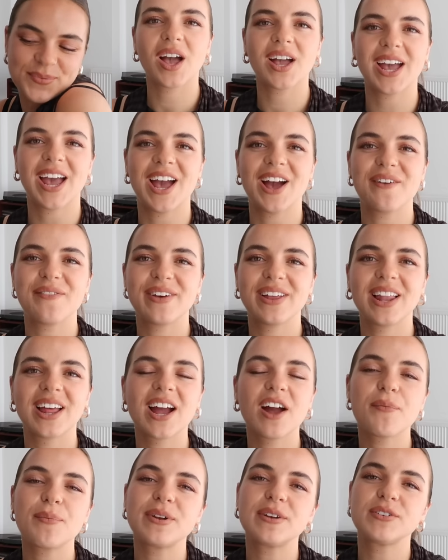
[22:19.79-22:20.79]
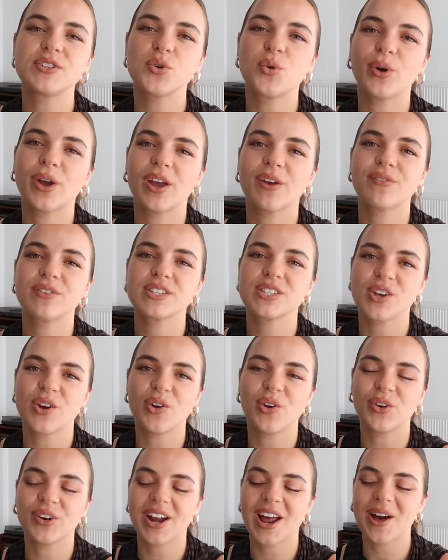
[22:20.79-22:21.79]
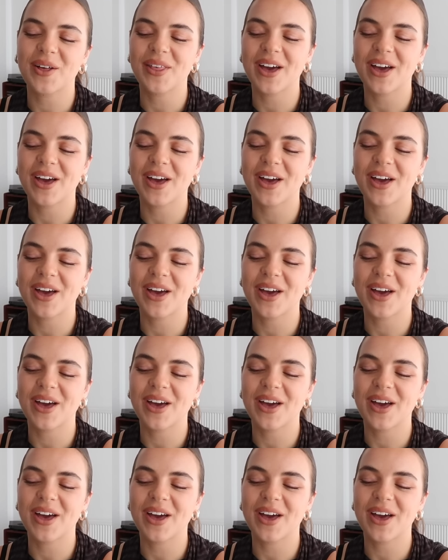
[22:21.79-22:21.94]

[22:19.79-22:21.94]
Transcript: Okay, I feel like I've been talking for so long now